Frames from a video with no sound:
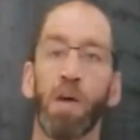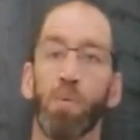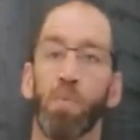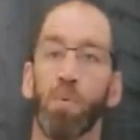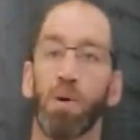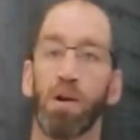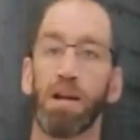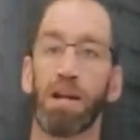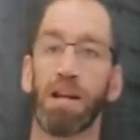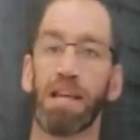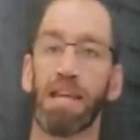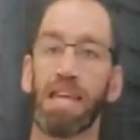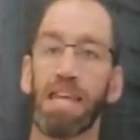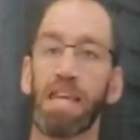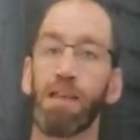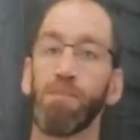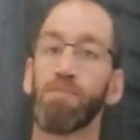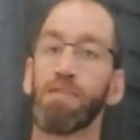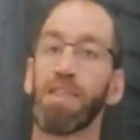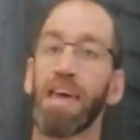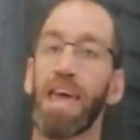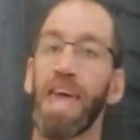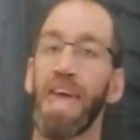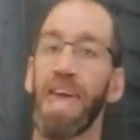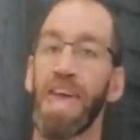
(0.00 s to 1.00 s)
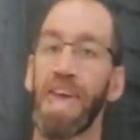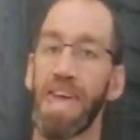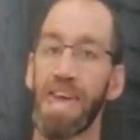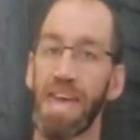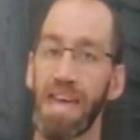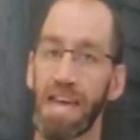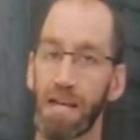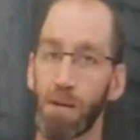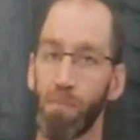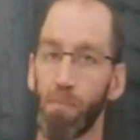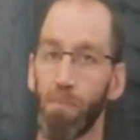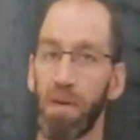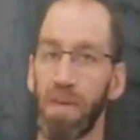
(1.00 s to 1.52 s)
we're gonna keep the
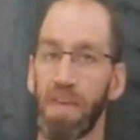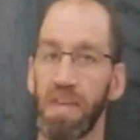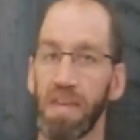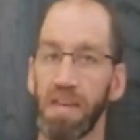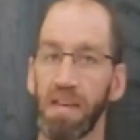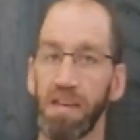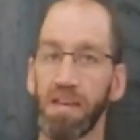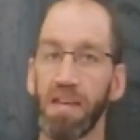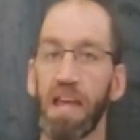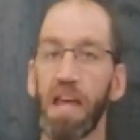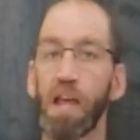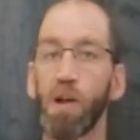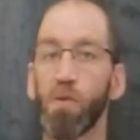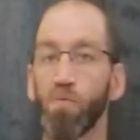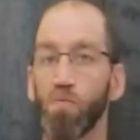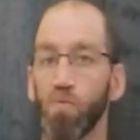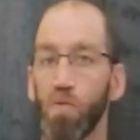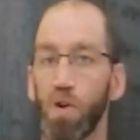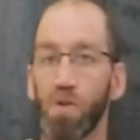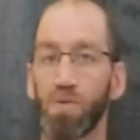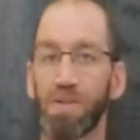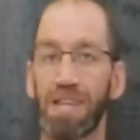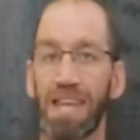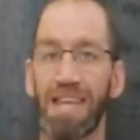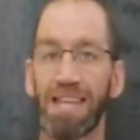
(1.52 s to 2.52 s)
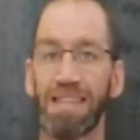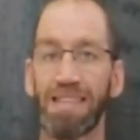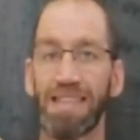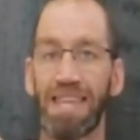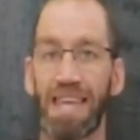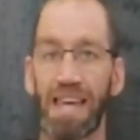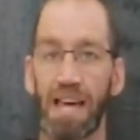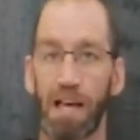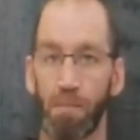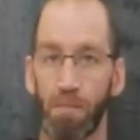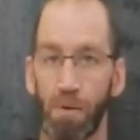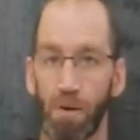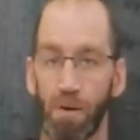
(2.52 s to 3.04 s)
hand pinned and rotate
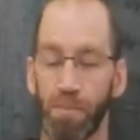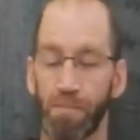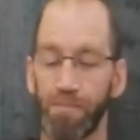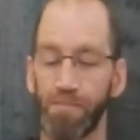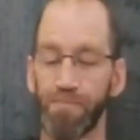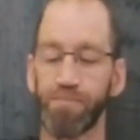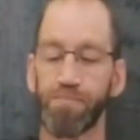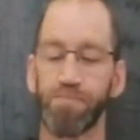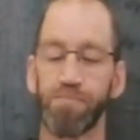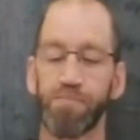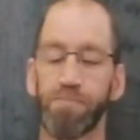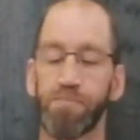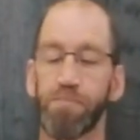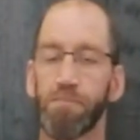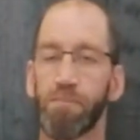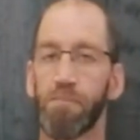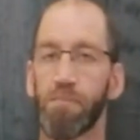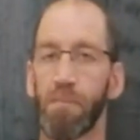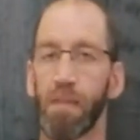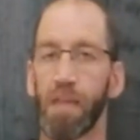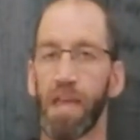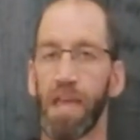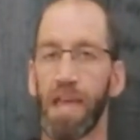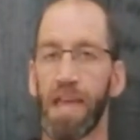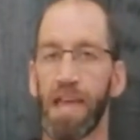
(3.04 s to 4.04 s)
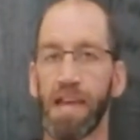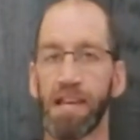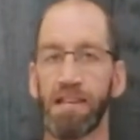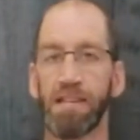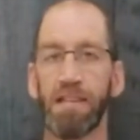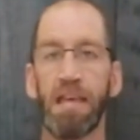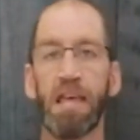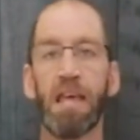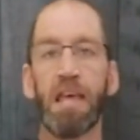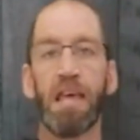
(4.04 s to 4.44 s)
the elbow. And